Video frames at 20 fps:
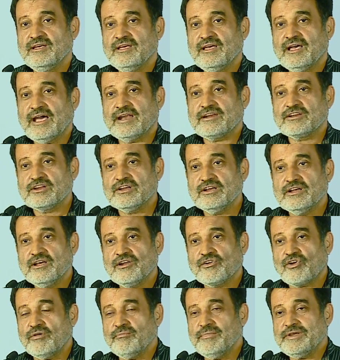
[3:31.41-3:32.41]
And
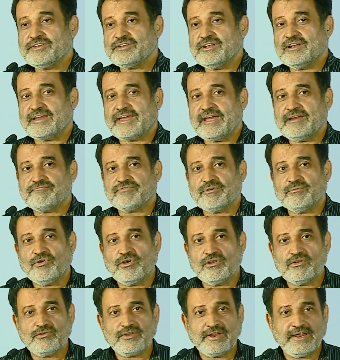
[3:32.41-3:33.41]
raw material came from
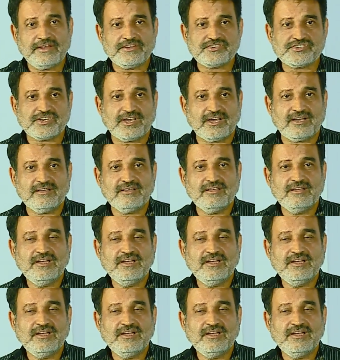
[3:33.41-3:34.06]
all over Asia.